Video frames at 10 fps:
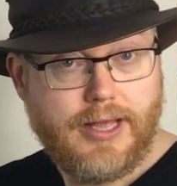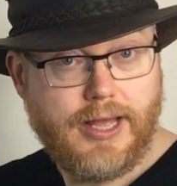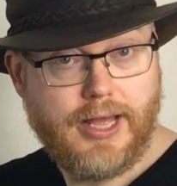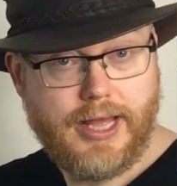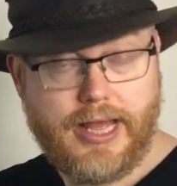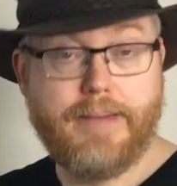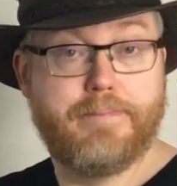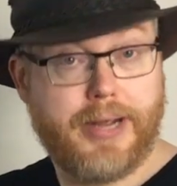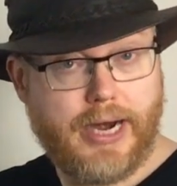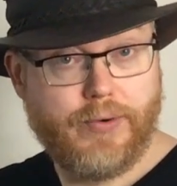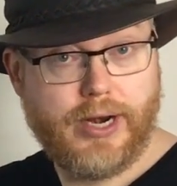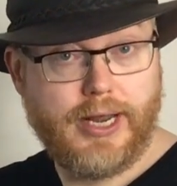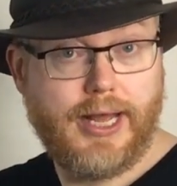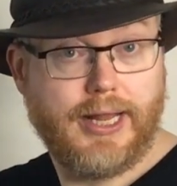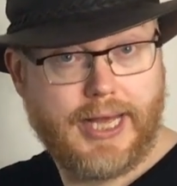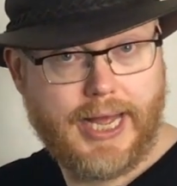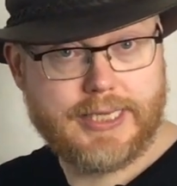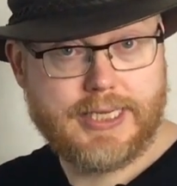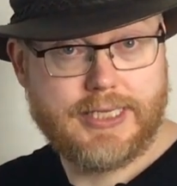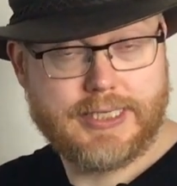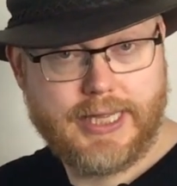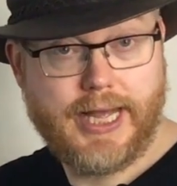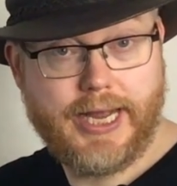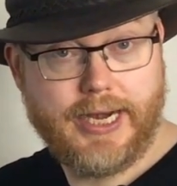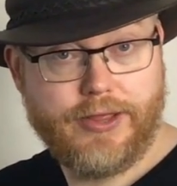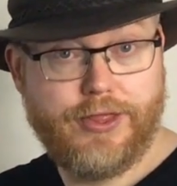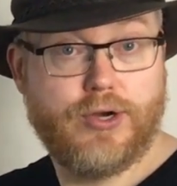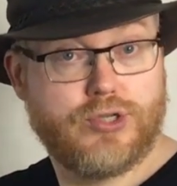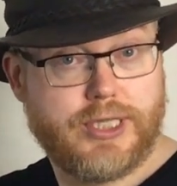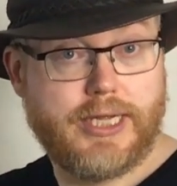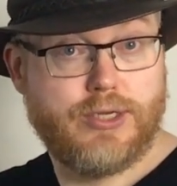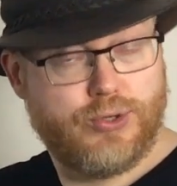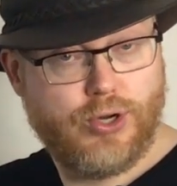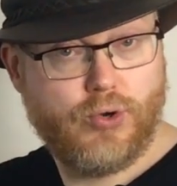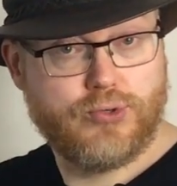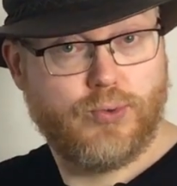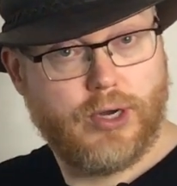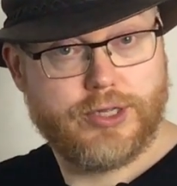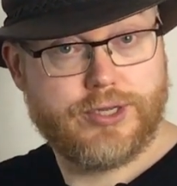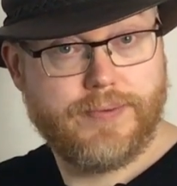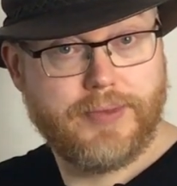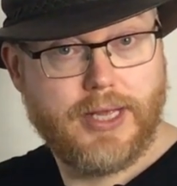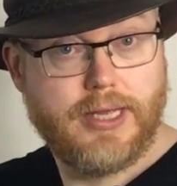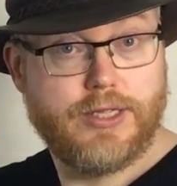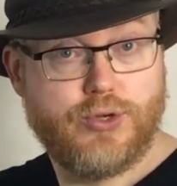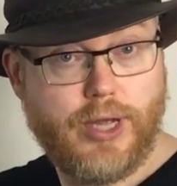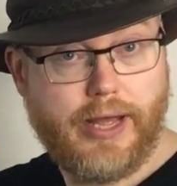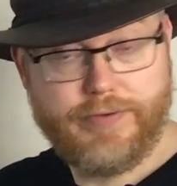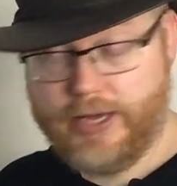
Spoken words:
And parallel cousins then, those that you don't want to have